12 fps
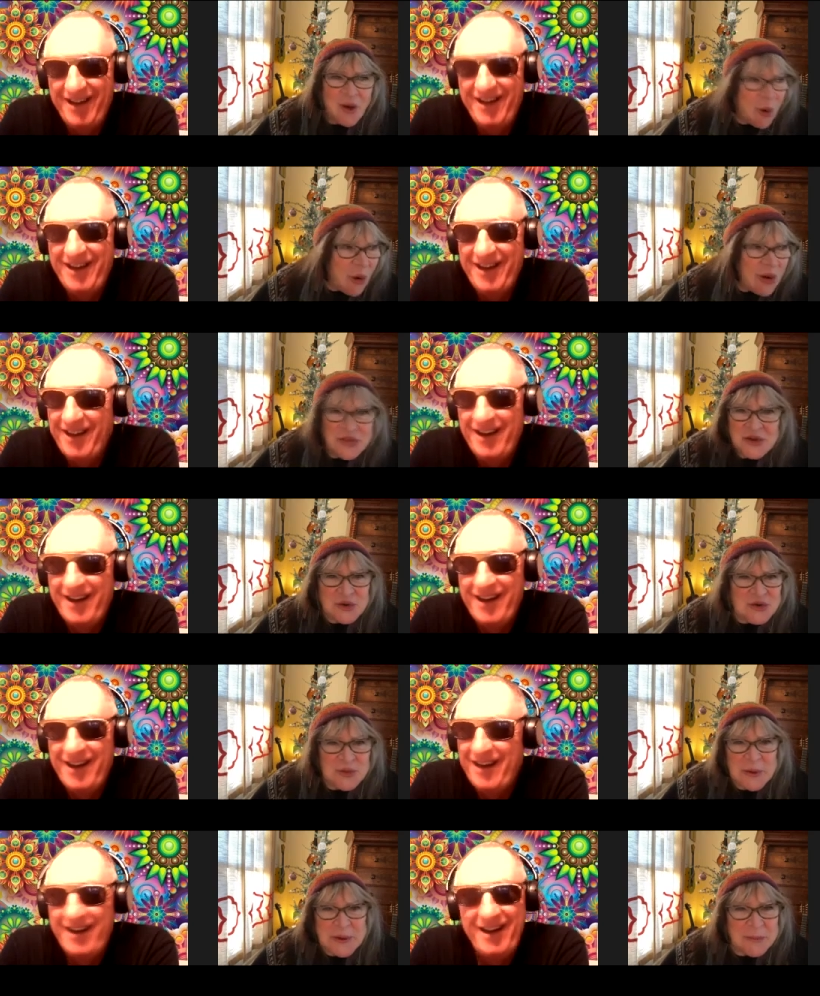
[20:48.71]
Speaker 1: all those
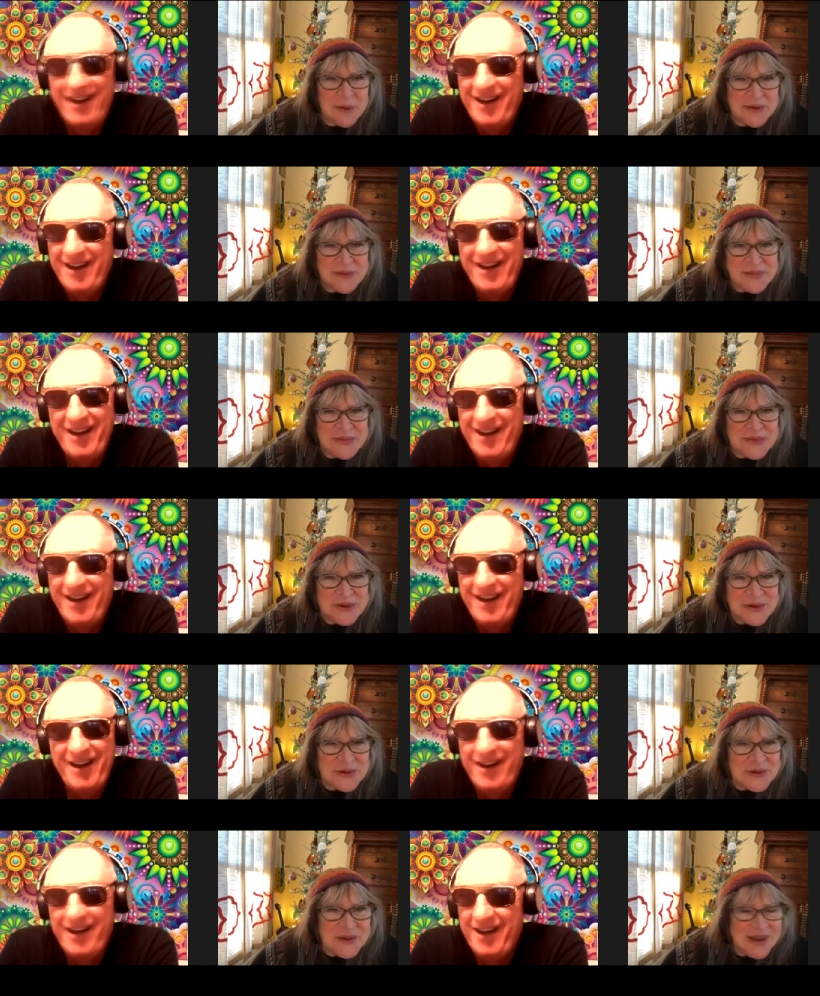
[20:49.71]
people, you
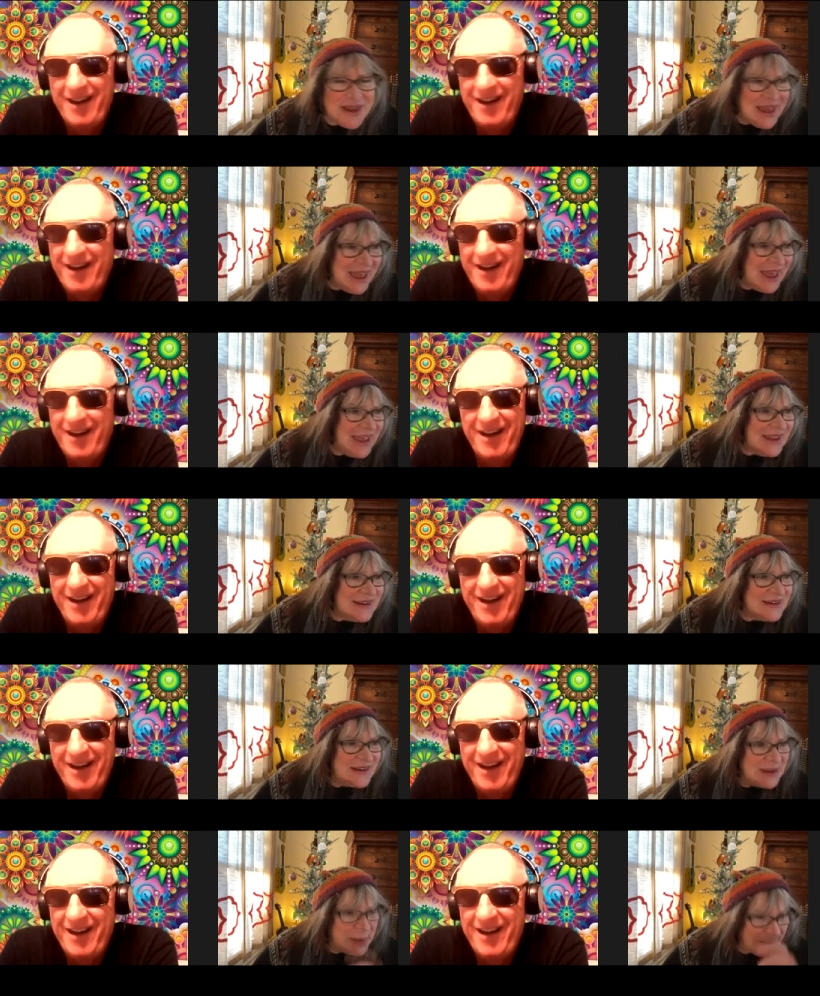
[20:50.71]
know, and
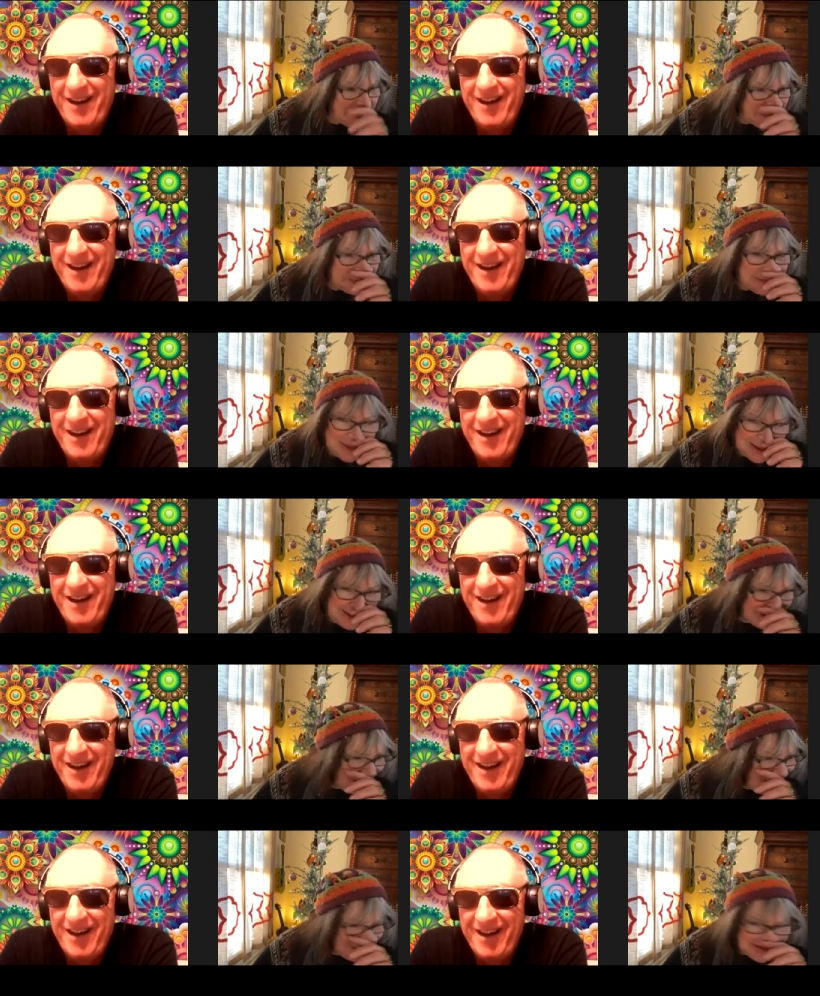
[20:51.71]
uh, I,
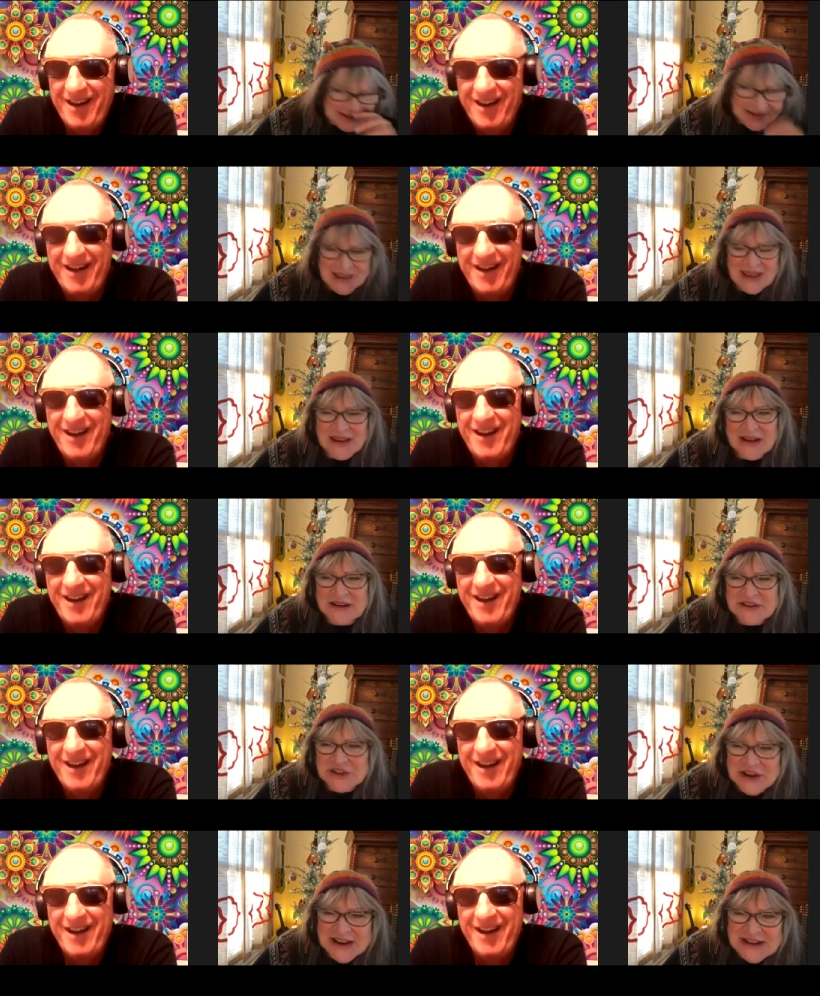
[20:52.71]
I didn't get a
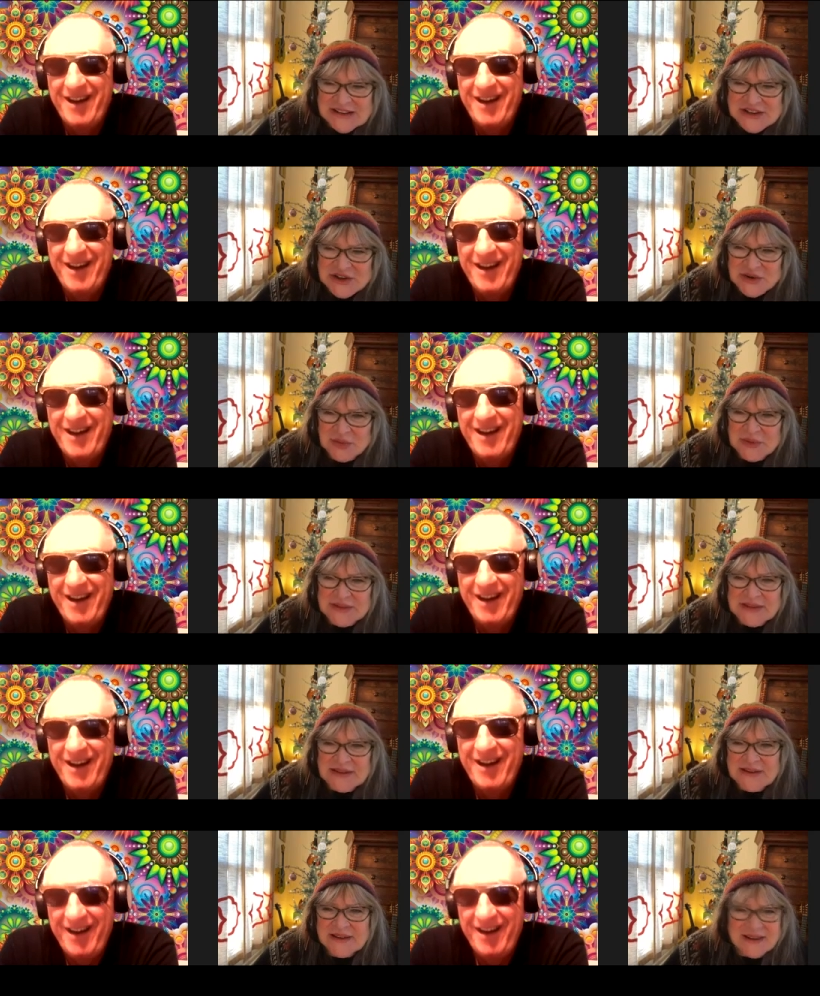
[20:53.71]
chance to
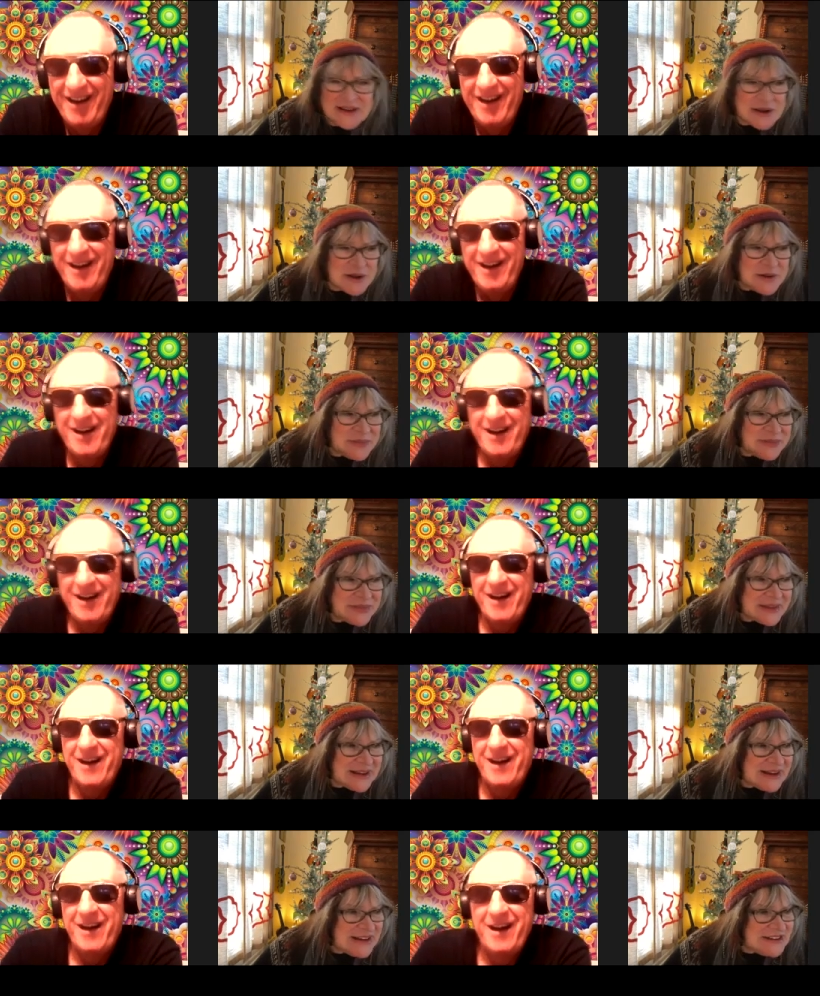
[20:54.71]
really
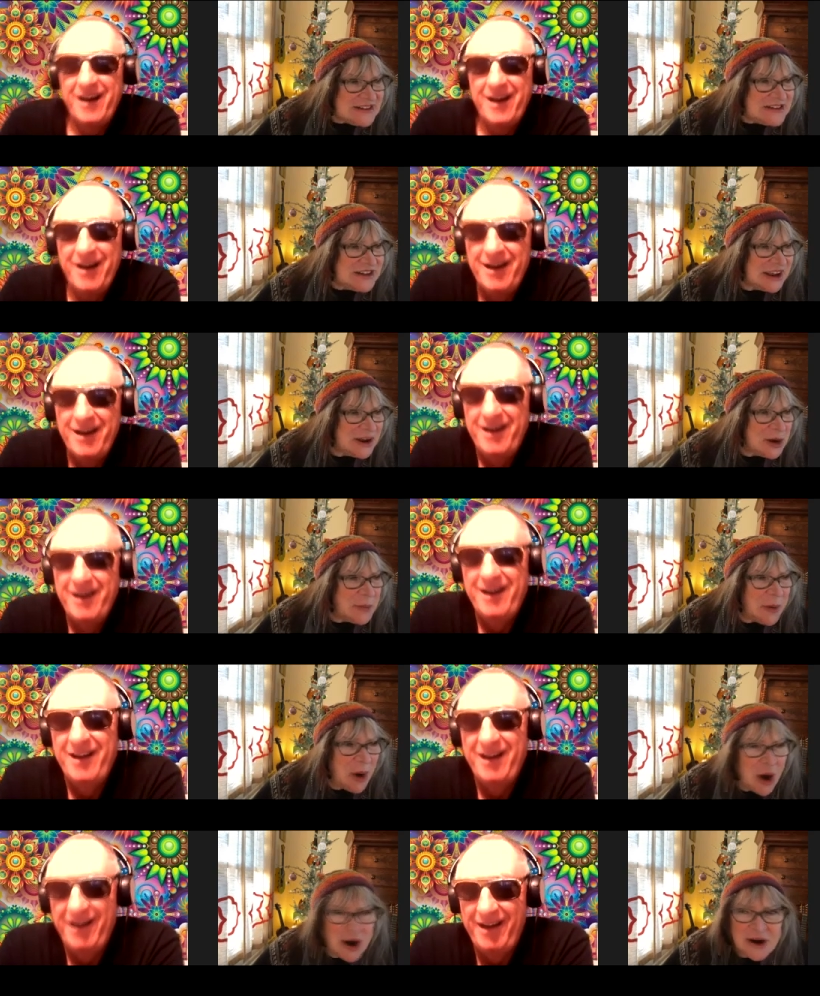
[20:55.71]
uh, take
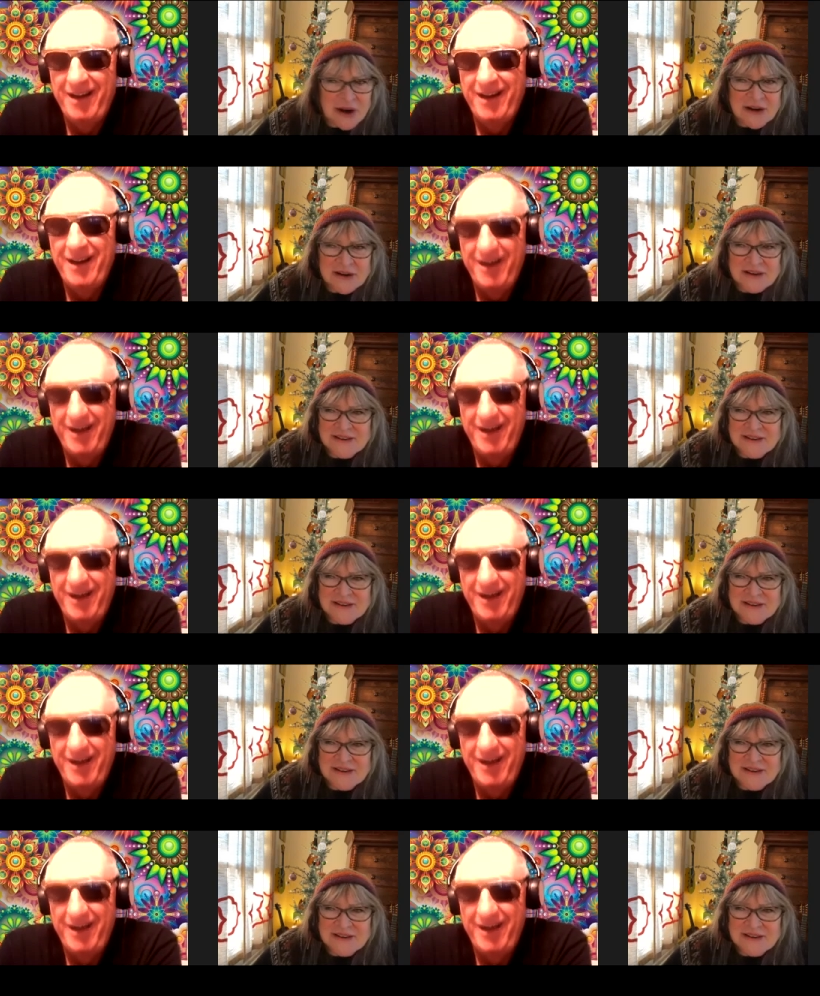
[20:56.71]
apart